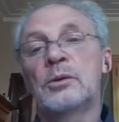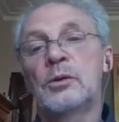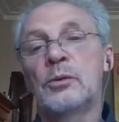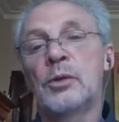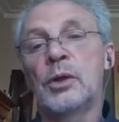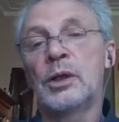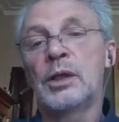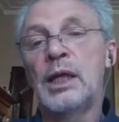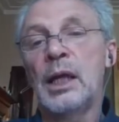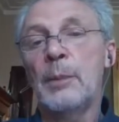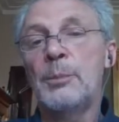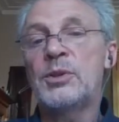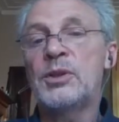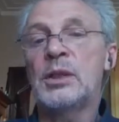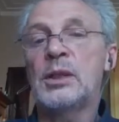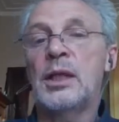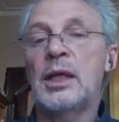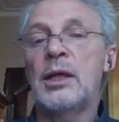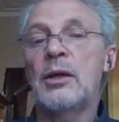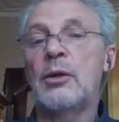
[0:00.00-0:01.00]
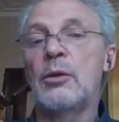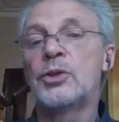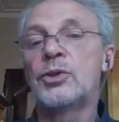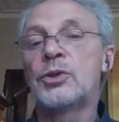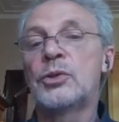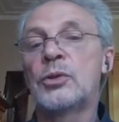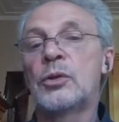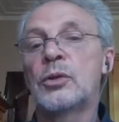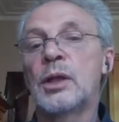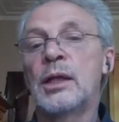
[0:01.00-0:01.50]
There are gaps in
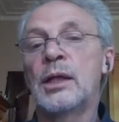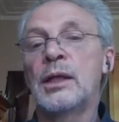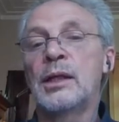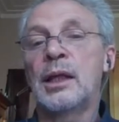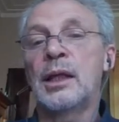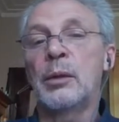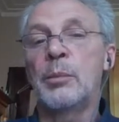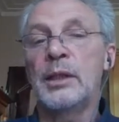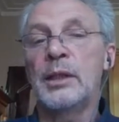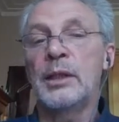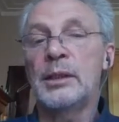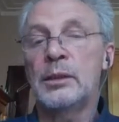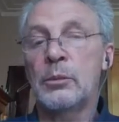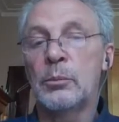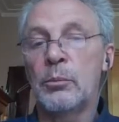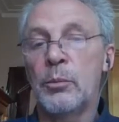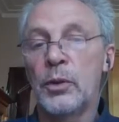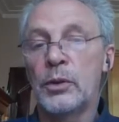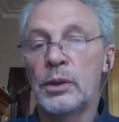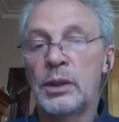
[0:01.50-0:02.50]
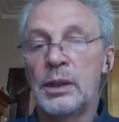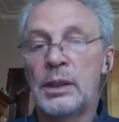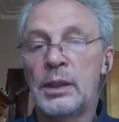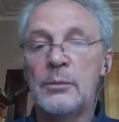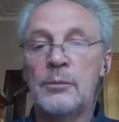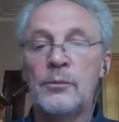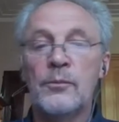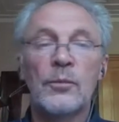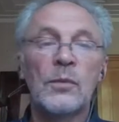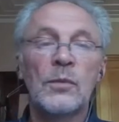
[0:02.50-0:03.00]
ecological and climatic
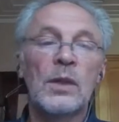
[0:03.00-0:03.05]
modeling.